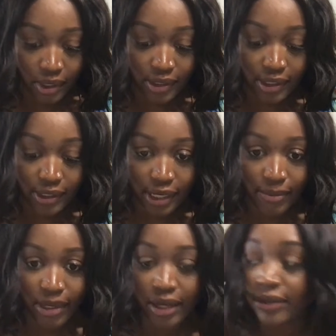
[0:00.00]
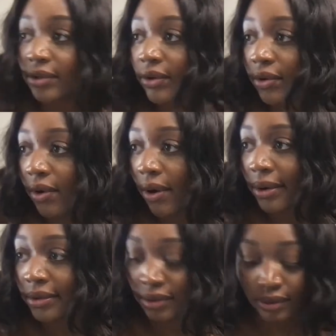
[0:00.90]
It's the same handle.
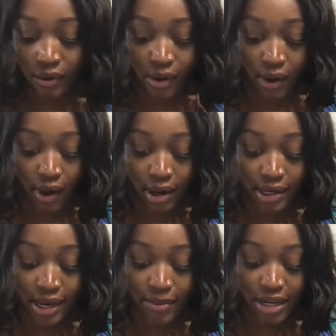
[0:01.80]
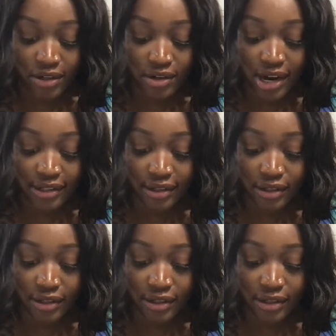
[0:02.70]
Yeah, make sure you guys